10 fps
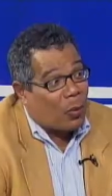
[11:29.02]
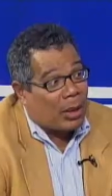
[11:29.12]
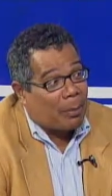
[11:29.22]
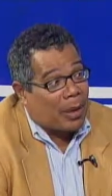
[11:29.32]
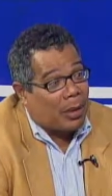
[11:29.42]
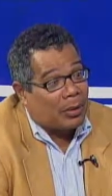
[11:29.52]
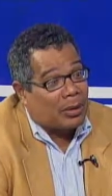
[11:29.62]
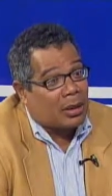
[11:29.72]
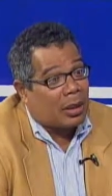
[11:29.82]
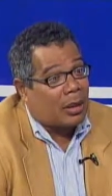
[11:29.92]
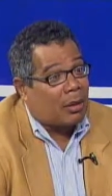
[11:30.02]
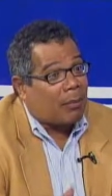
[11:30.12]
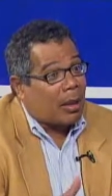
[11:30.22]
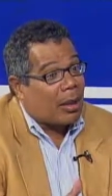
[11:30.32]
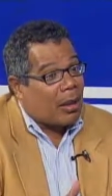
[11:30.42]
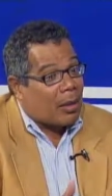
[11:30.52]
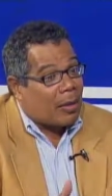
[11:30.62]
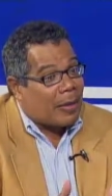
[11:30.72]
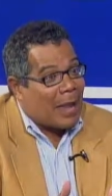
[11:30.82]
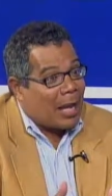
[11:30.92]
about
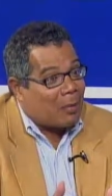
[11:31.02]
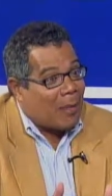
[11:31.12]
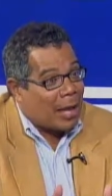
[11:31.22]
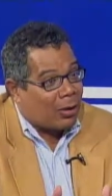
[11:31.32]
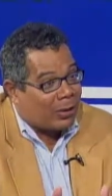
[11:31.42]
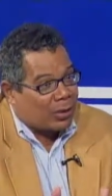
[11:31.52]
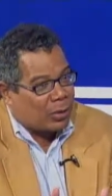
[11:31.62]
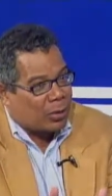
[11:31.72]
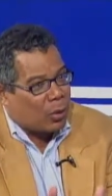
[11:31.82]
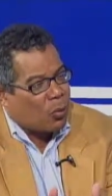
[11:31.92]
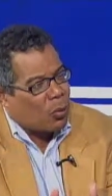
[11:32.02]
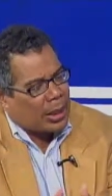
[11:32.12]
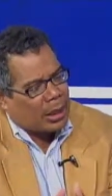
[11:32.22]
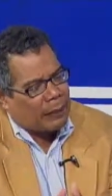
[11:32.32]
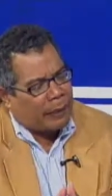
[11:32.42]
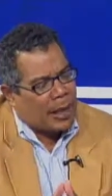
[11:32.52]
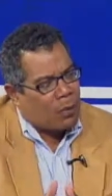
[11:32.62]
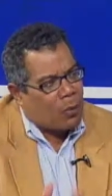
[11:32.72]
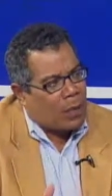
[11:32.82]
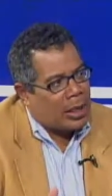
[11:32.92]
that migratory wave that
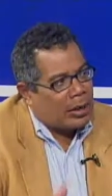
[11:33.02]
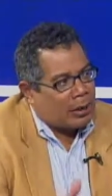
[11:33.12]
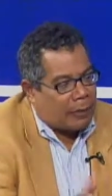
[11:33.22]
went